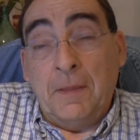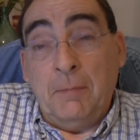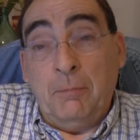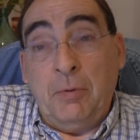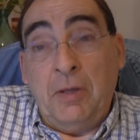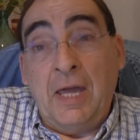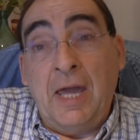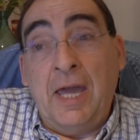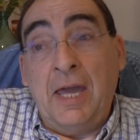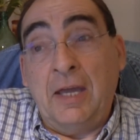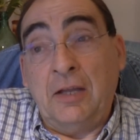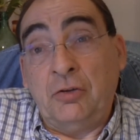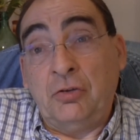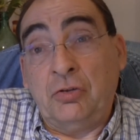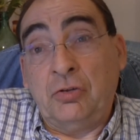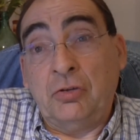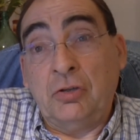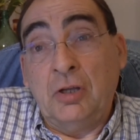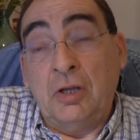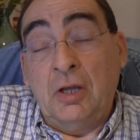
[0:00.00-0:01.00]

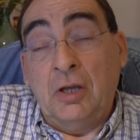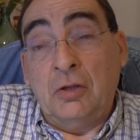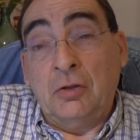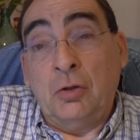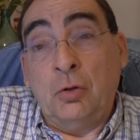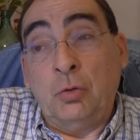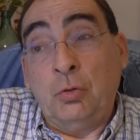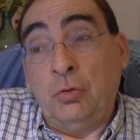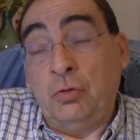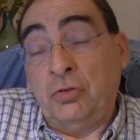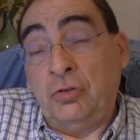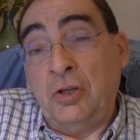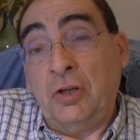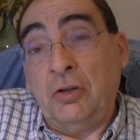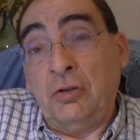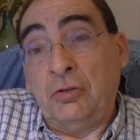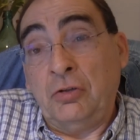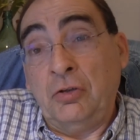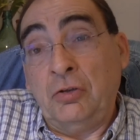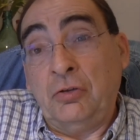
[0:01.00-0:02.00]
beheads those
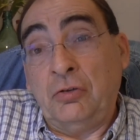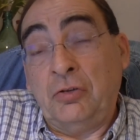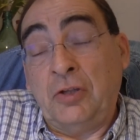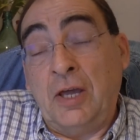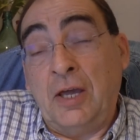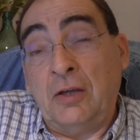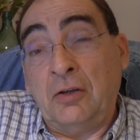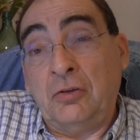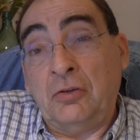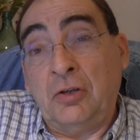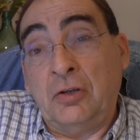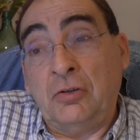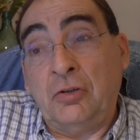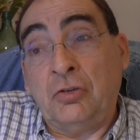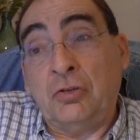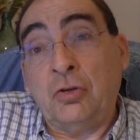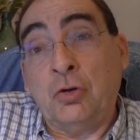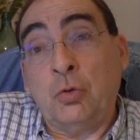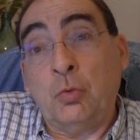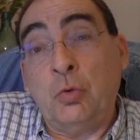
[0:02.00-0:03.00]
citizens that
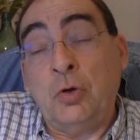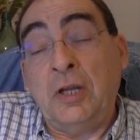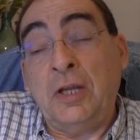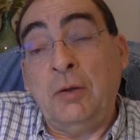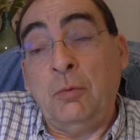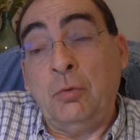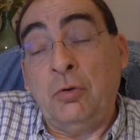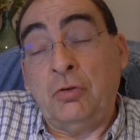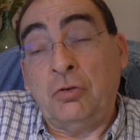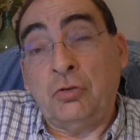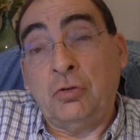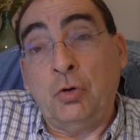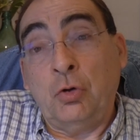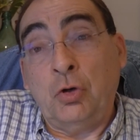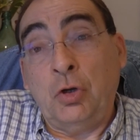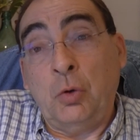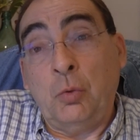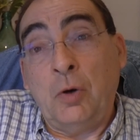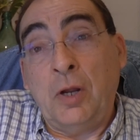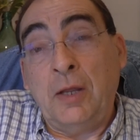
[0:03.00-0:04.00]
disagree with
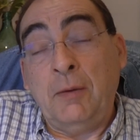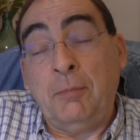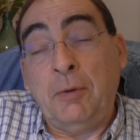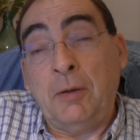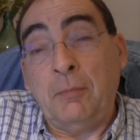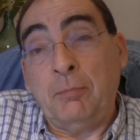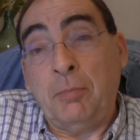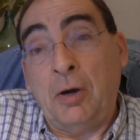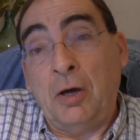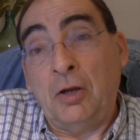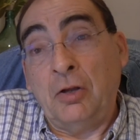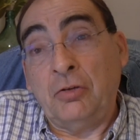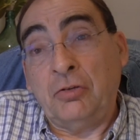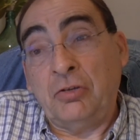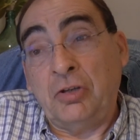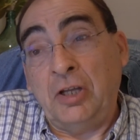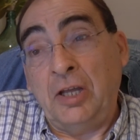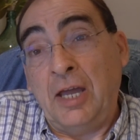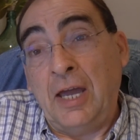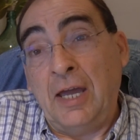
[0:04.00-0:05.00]
Saudi Arabian
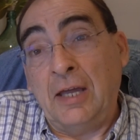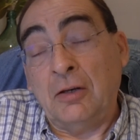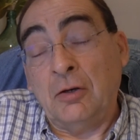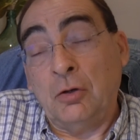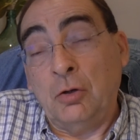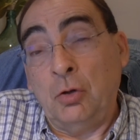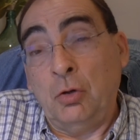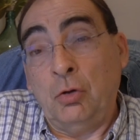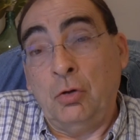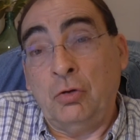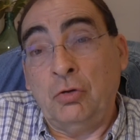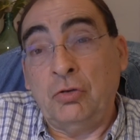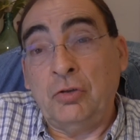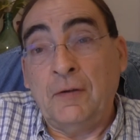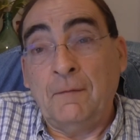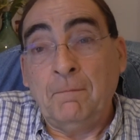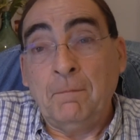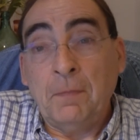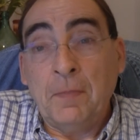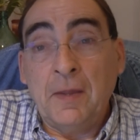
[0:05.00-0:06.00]
policy and laws,
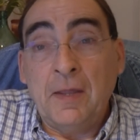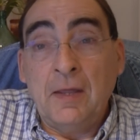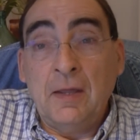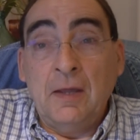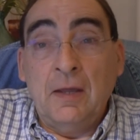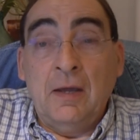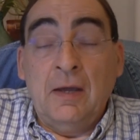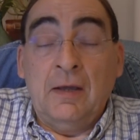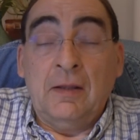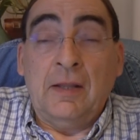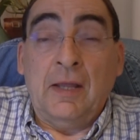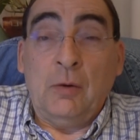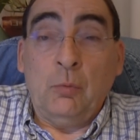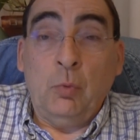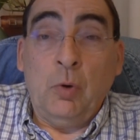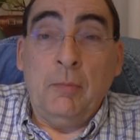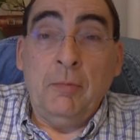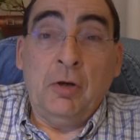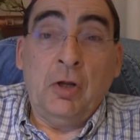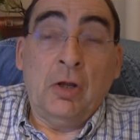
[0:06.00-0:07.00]
that
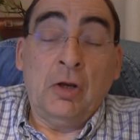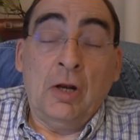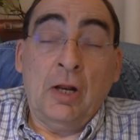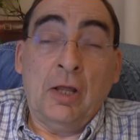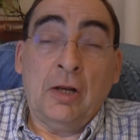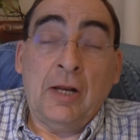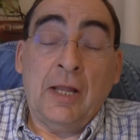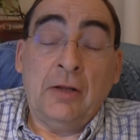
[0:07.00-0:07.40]
women are